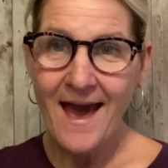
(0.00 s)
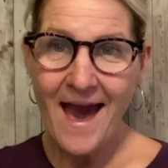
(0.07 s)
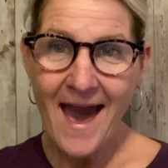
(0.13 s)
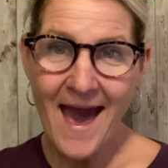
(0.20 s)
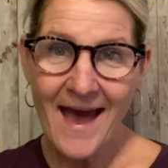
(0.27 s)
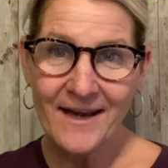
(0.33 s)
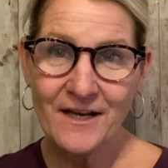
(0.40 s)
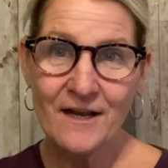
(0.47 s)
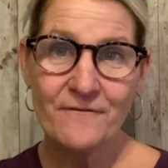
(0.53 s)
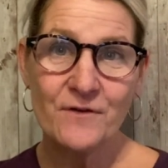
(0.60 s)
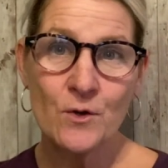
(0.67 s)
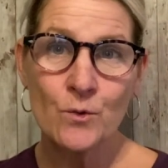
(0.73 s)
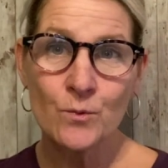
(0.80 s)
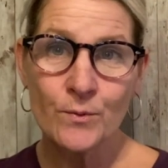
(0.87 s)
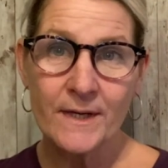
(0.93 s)
And if
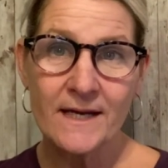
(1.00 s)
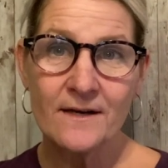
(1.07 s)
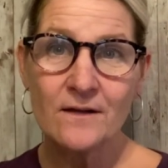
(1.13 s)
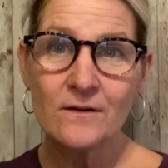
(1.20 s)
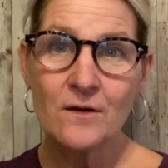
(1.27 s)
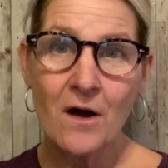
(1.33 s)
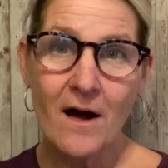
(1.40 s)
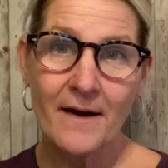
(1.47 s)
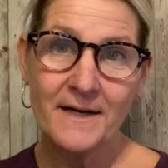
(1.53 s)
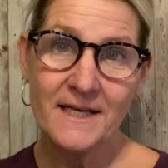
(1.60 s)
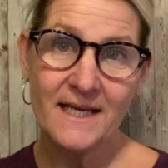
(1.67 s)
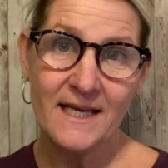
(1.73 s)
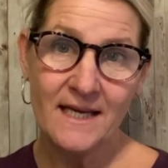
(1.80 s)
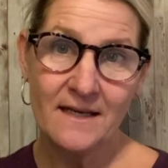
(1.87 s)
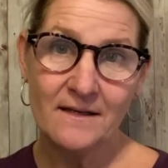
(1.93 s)
you read a lot
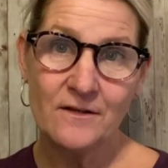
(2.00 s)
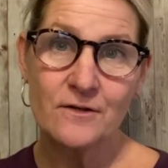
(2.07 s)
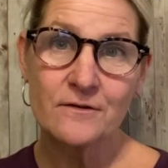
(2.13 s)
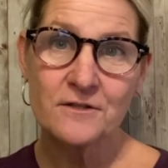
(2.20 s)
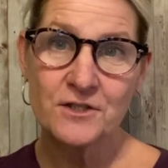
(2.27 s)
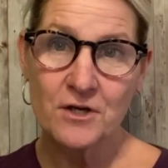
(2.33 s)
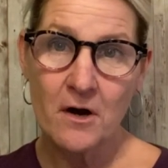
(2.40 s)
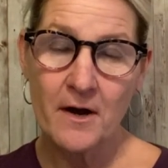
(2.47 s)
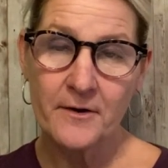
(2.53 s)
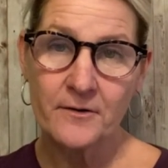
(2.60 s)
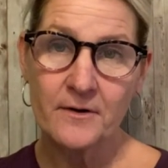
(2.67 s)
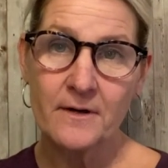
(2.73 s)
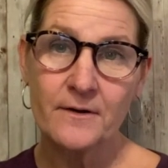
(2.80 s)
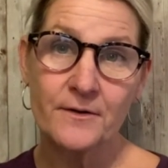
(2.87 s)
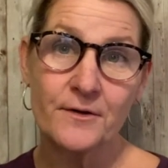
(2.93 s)
in your
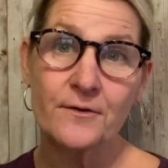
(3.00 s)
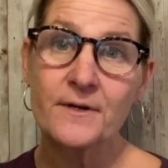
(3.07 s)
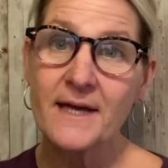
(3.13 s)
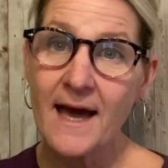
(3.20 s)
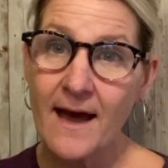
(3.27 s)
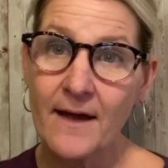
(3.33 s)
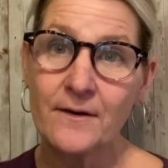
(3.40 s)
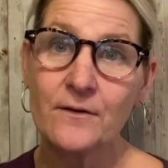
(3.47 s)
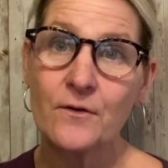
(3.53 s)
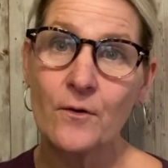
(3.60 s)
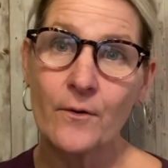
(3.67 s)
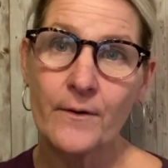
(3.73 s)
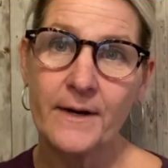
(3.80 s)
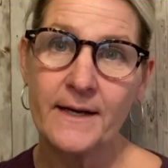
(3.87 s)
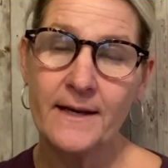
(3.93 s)
genre or your
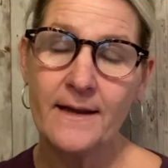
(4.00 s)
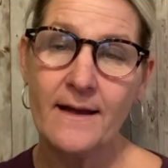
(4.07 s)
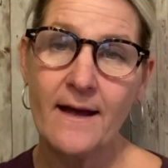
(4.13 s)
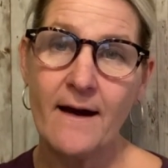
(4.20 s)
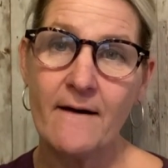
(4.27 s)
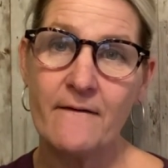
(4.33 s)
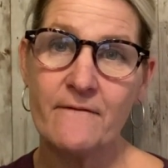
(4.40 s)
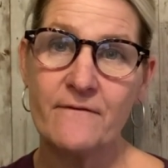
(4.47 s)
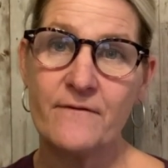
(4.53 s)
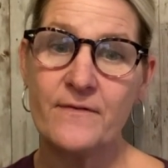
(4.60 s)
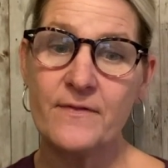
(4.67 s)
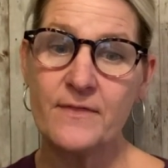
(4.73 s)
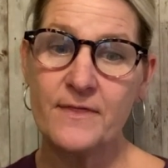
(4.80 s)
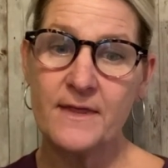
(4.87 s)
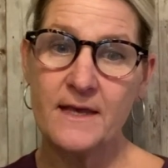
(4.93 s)
category of
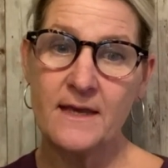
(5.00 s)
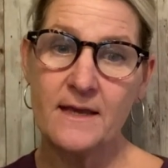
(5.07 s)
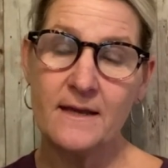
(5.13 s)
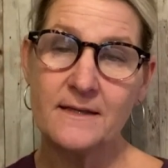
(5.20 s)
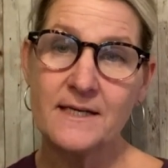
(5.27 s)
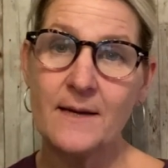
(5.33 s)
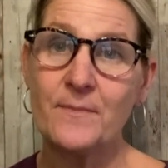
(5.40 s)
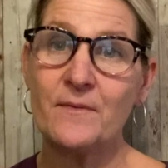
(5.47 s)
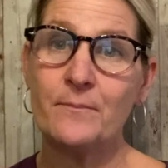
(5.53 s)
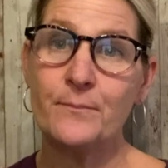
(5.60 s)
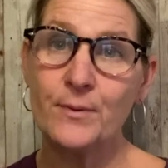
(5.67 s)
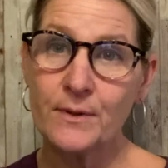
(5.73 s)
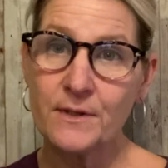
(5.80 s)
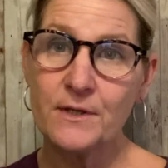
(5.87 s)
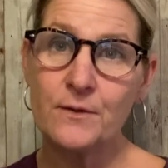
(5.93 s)
the type of
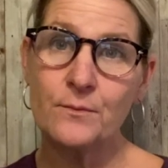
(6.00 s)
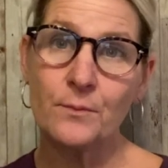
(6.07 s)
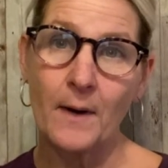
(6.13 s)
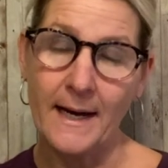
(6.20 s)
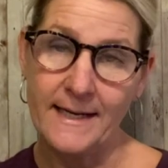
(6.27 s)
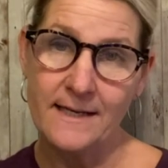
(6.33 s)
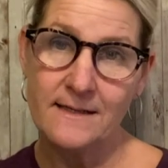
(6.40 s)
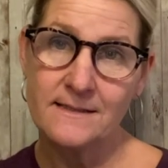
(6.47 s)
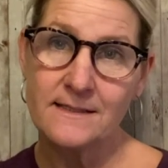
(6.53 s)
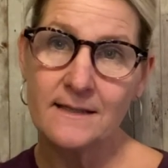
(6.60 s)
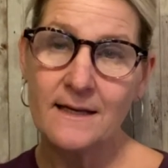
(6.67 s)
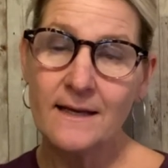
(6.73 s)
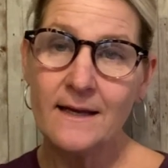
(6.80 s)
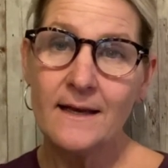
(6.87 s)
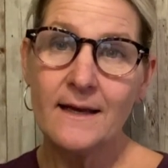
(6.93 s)
book you write,
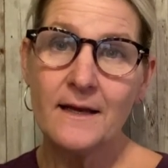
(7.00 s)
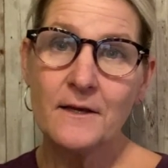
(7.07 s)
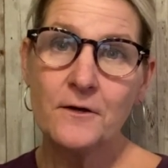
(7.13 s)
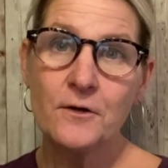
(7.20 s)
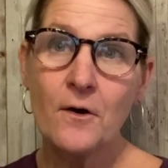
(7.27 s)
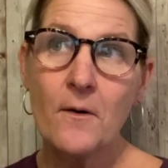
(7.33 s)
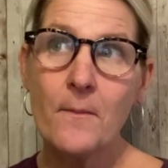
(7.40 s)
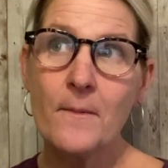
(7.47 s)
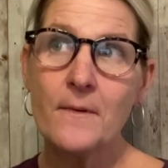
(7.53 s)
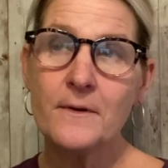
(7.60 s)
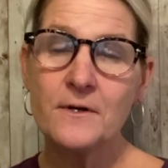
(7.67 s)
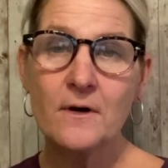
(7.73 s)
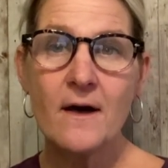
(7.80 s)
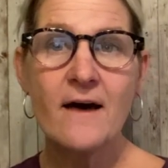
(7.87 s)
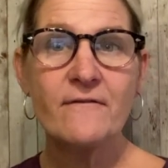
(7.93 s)
you'll
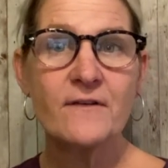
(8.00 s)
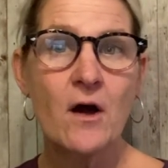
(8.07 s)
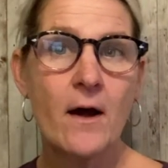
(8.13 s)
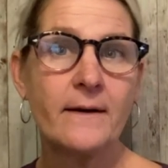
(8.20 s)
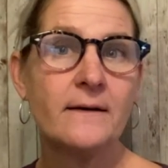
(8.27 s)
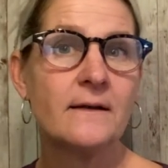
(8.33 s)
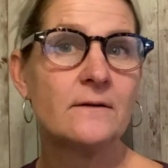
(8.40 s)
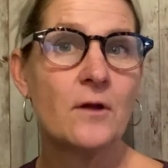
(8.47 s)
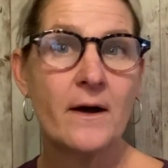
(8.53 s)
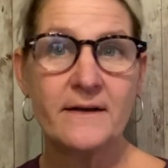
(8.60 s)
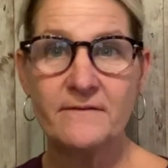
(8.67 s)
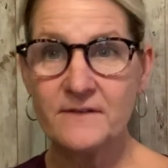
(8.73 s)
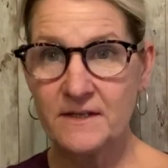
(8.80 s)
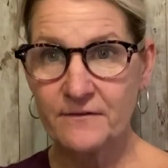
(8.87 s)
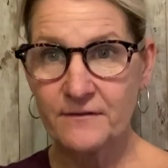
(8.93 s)
have gotten a lot
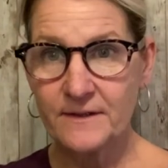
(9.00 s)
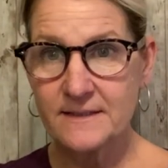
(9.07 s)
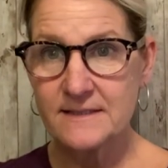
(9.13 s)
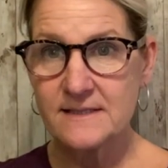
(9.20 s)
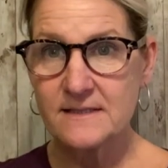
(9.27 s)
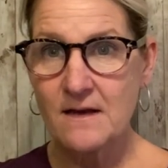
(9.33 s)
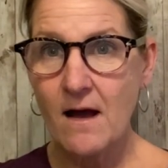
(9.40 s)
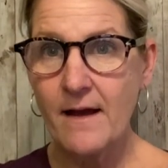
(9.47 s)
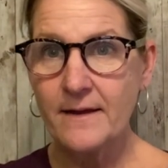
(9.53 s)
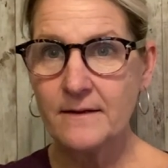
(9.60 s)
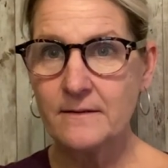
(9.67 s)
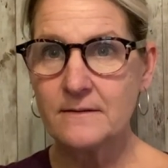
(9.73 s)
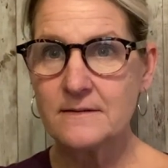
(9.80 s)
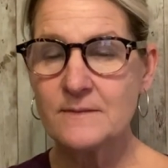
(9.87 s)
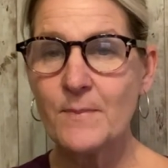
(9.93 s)
of different
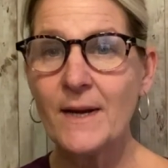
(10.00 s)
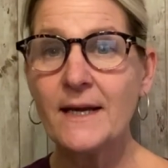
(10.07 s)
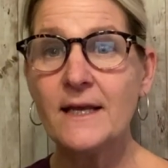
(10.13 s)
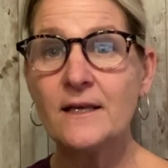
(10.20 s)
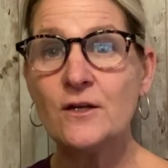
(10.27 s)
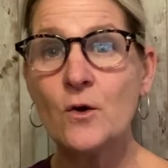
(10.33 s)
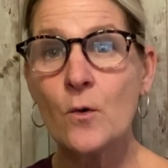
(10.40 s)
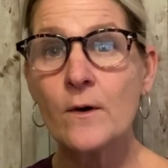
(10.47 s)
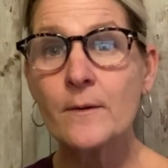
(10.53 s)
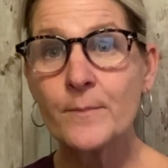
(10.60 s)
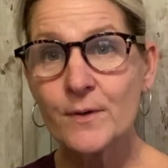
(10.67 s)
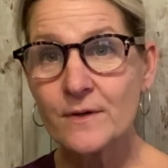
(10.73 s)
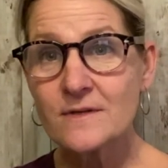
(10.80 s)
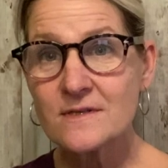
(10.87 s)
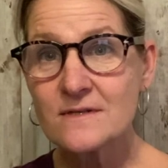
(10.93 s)
styles, but your
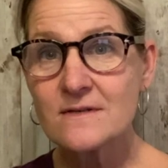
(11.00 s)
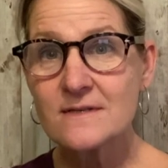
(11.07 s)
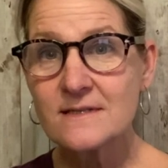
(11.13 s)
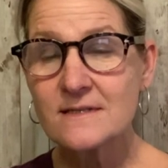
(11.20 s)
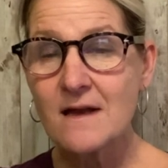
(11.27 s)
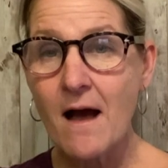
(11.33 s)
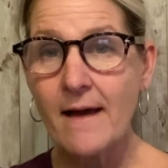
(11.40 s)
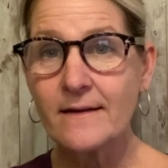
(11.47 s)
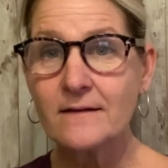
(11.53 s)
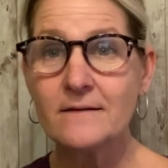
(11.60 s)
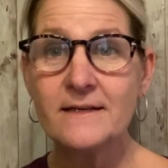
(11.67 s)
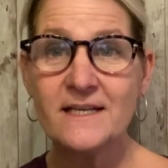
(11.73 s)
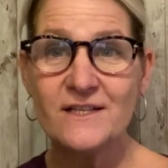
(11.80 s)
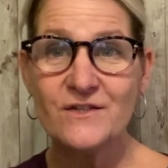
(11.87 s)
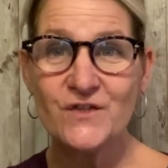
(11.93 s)
personal style
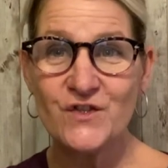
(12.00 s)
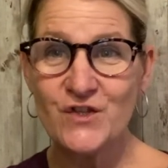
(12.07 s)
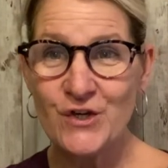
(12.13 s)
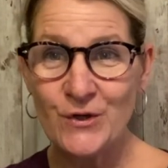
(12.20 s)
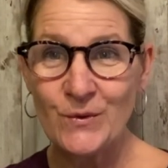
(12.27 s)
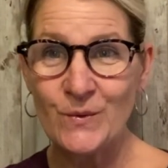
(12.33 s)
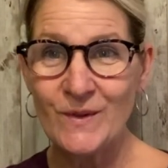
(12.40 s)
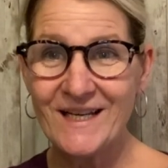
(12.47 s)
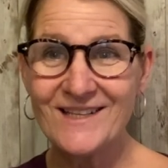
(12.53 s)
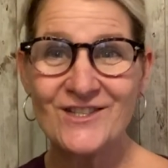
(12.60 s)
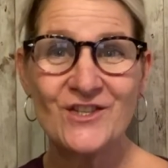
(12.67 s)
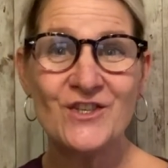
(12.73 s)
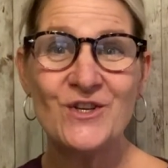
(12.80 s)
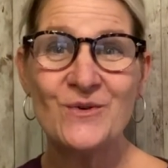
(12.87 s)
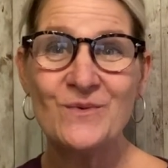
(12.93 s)
is you. It's
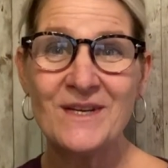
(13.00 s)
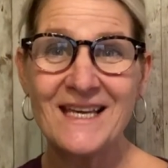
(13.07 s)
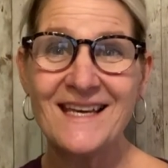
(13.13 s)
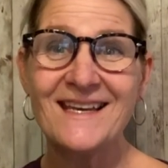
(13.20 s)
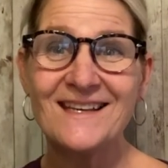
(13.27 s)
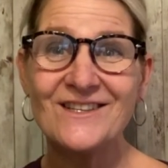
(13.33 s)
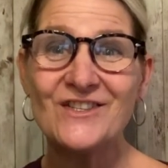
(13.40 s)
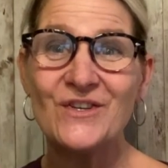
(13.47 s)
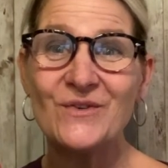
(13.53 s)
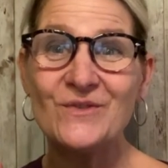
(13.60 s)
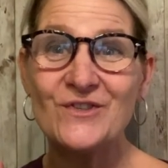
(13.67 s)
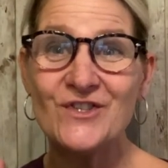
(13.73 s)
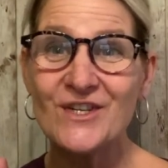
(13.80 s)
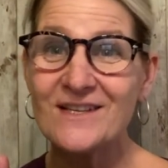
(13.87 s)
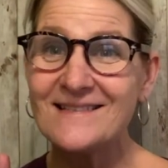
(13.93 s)
unique to
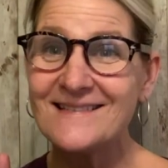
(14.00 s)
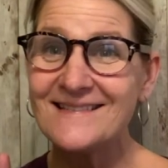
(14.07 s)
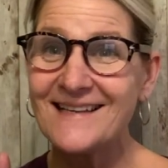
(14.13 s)
just